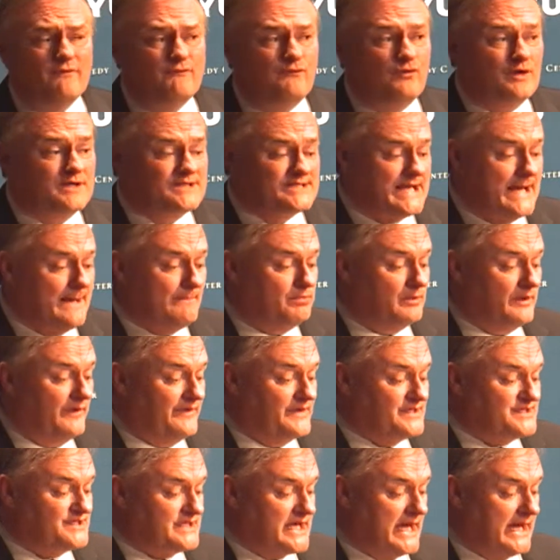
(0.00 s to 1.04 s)
for example, in the
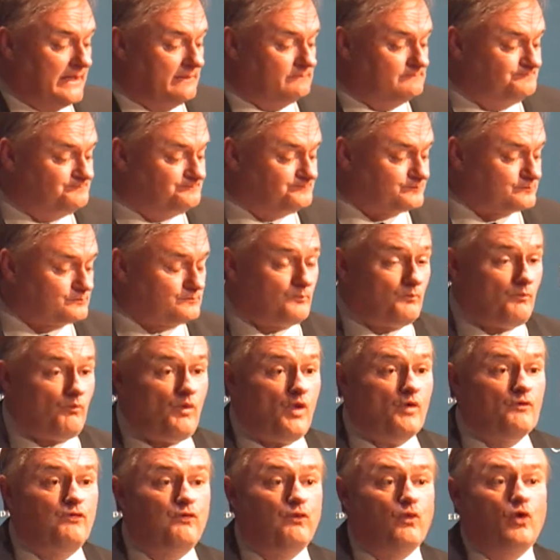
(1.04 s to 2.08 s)
state,
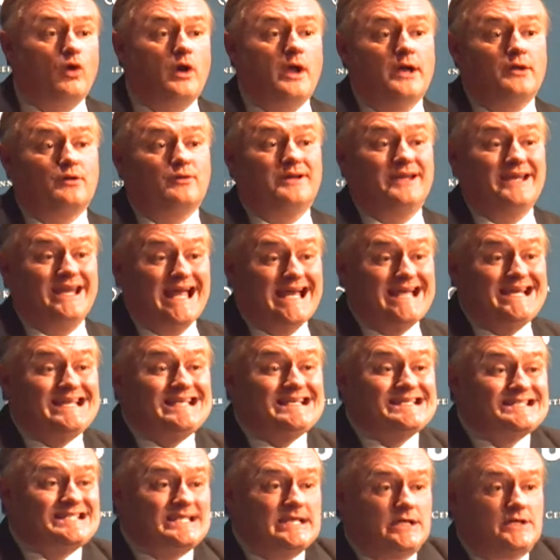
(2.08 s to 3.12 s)

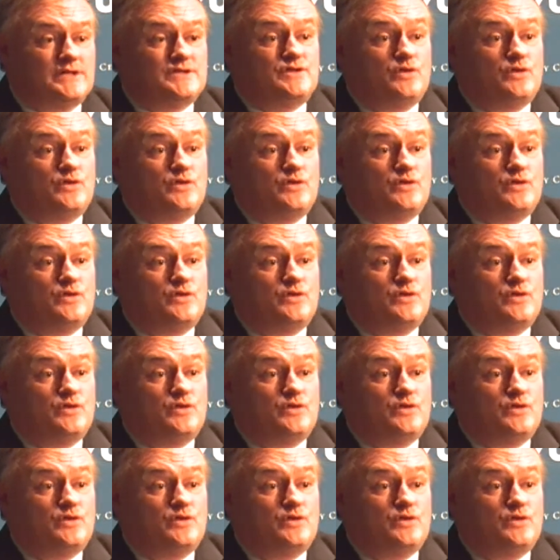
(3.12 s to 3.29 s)
496